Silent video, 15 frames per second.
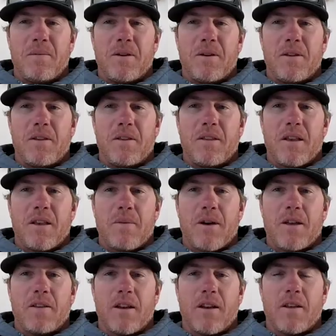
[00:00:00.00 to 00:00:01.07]
but I
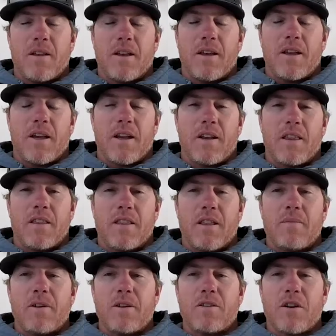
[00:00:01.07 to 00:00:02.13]
might, I, I kind of,
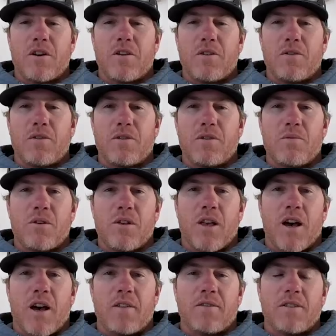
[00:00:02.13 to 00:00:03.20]
I'm going to start doing some more
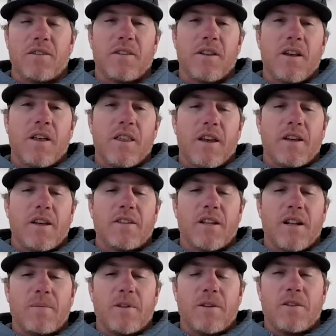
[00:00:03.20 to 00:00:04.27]
lives. And like I
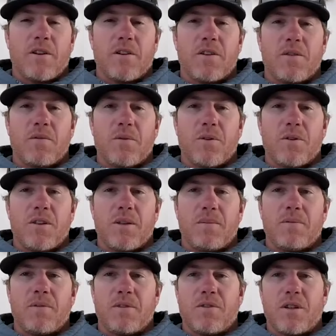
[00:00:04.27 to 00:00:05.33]
said, I'm going to start doing more
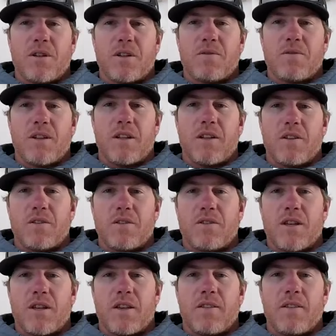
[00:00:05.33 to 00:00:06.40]
tips and tricks videos
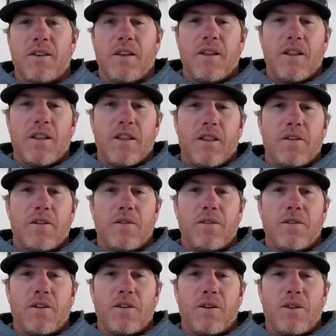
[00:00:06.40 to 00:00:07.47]
like
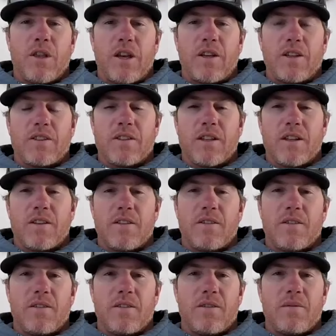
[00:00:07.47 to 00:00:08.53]
little little things that
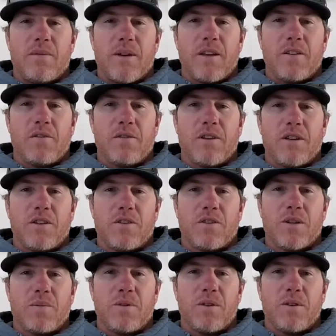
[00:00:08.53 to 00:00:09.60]
will make your fishing
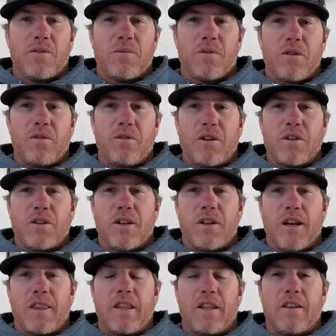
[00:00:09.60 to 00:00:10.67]
trip a little more efficient.
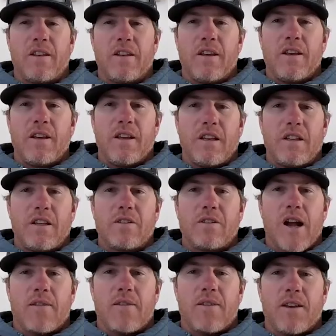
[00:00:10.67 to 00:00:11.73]
Nothing
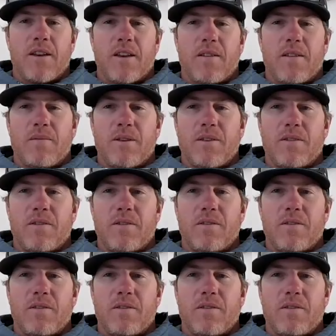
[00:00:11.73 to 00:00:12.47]
extravagant, but